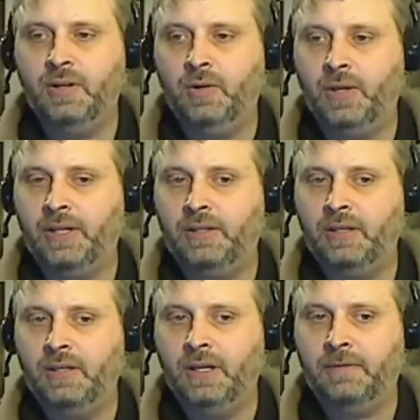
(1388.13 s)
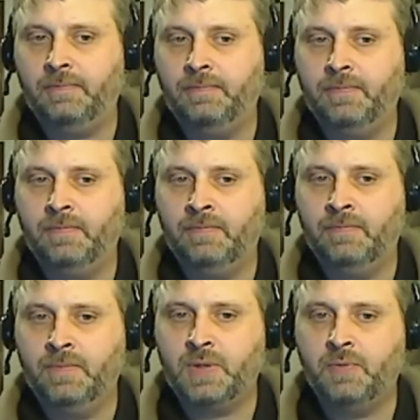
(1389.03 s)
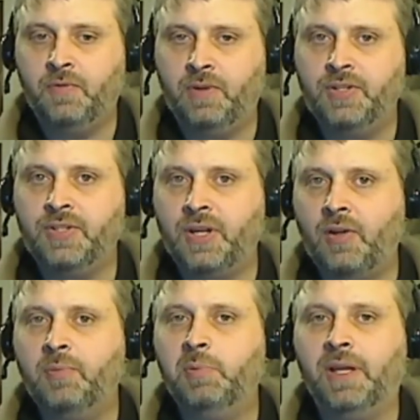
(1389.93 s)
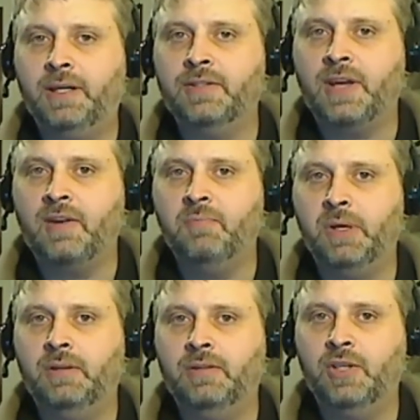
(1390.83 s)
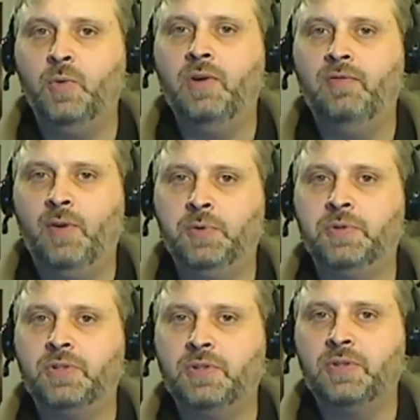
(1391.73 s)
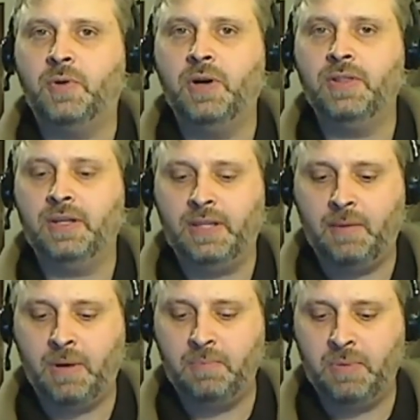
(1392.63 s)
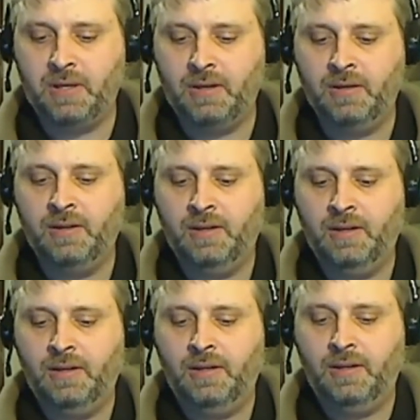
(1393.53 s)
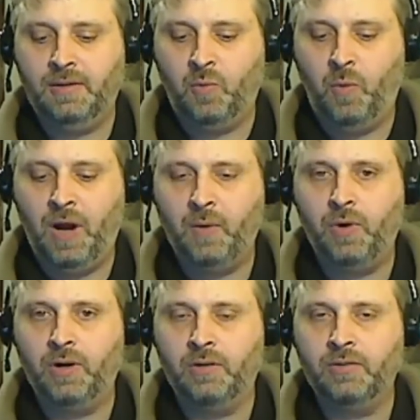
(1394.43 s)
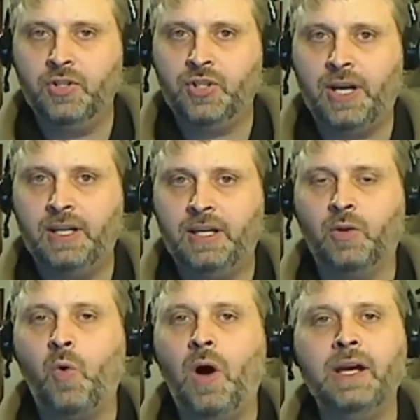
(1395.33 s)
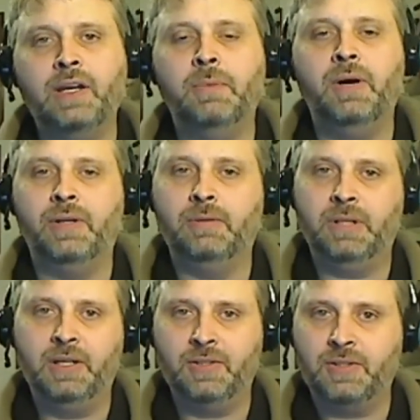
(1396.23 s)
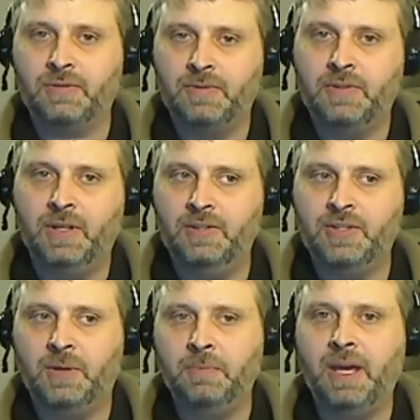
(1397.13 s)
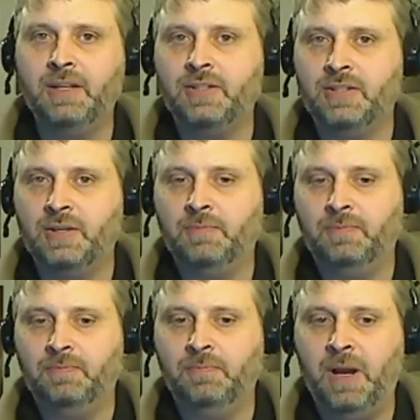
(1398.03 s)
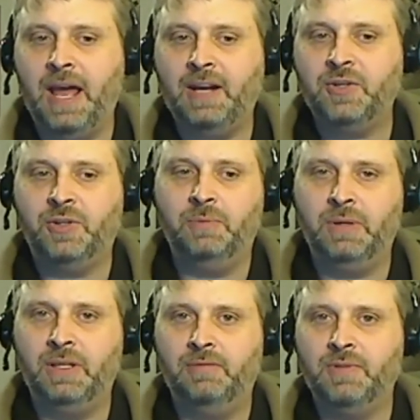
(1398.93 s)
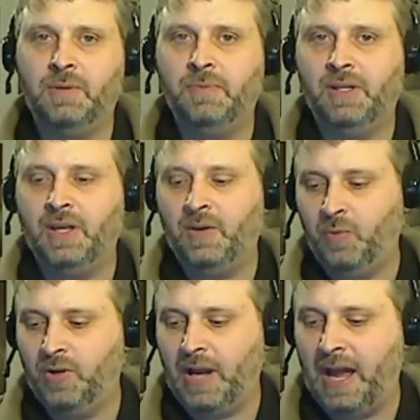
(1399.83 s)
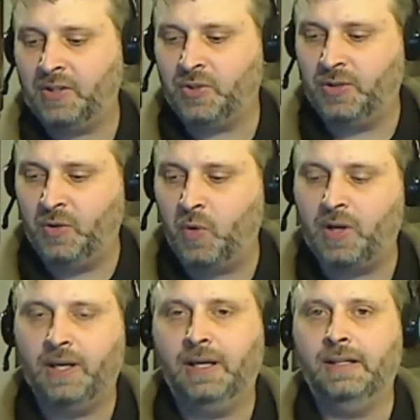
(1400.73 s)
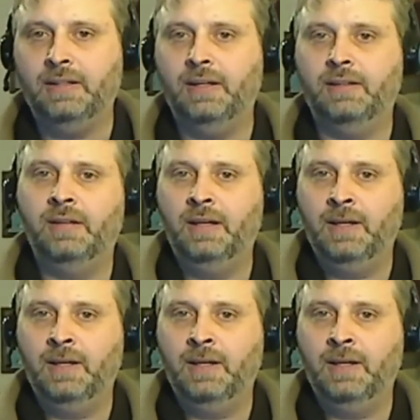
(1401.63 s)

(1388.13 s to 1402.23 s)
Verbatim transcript: you know, like the um, some of our stealth planes have been UFOs, so I think that might be why we're shady and quiet about it because in some cases it might actually be something that we're actually working on that